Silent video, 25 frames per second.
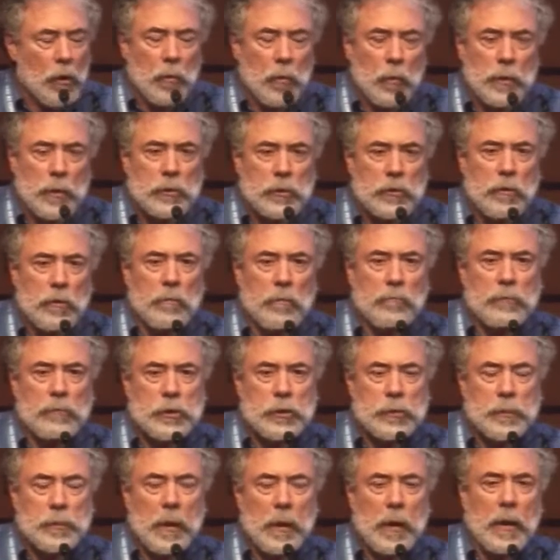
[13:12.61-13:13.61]
which are
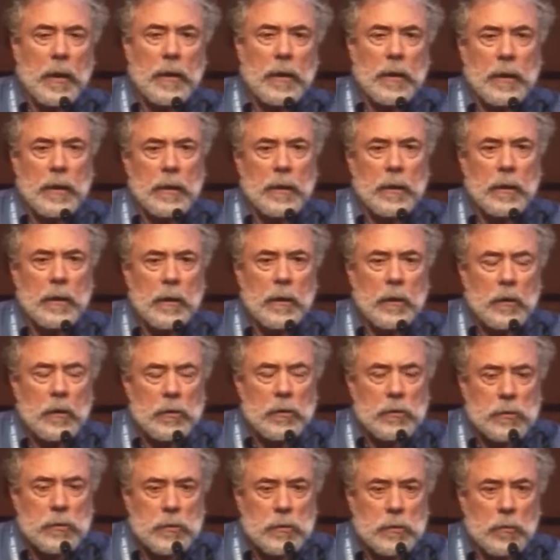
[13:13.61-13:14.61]
responding
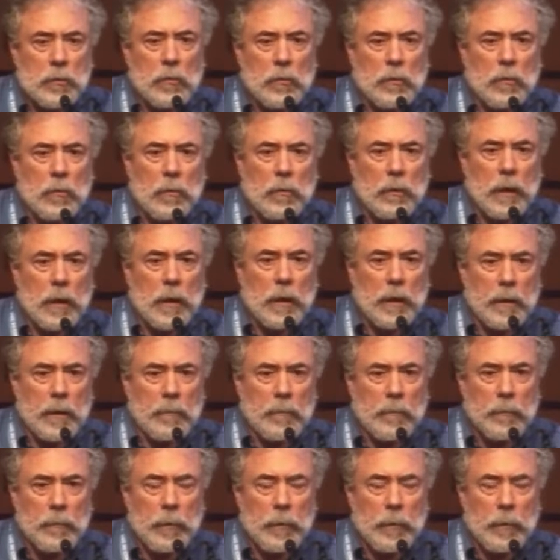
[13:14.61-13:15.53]
to a